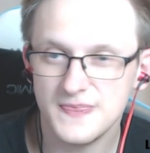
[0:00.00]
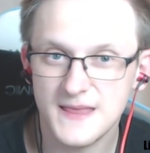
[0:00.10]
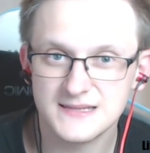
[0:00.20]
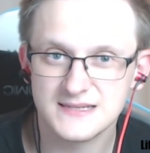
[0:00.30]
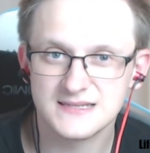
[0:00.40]

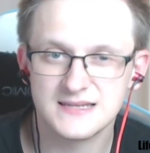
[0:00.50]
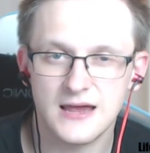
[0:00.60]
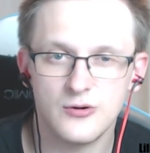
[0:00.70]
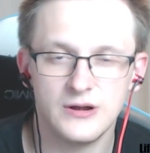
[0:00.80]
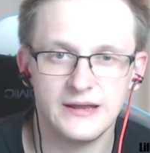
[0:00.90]

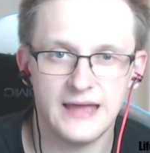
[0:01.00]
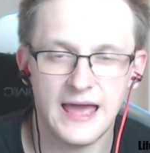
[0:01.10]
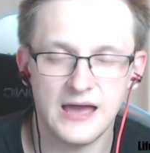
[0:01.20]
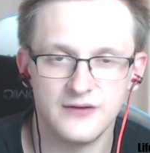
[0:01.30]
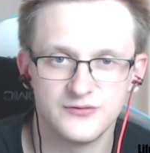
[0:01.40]
necessarily
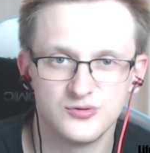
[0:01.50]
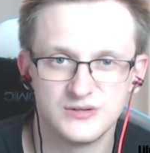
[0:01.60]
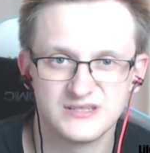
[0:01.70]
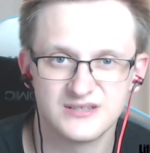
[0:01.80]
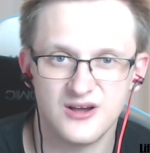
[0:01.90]
have to
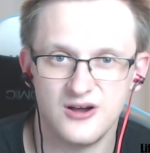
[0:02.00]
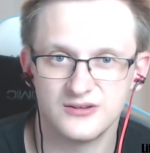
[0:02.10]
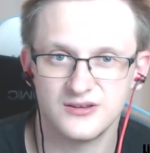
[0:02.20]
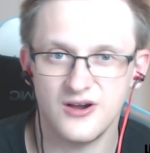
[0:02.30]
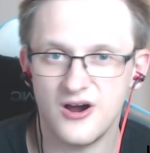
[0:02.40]

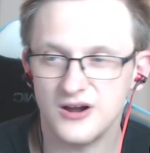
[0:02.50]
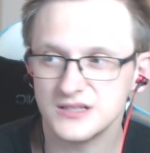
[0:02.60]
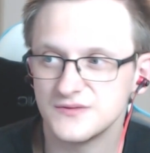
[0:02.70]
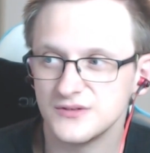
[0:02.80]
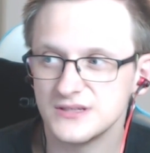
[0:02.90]
discard cards
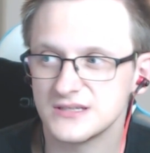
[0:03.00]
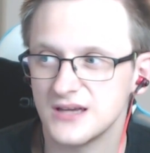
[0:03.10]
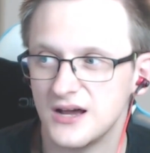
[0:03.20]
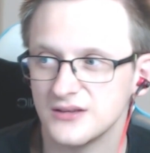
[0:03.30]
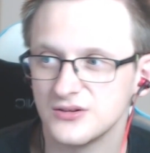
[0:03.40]
for this
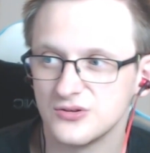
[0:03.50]
card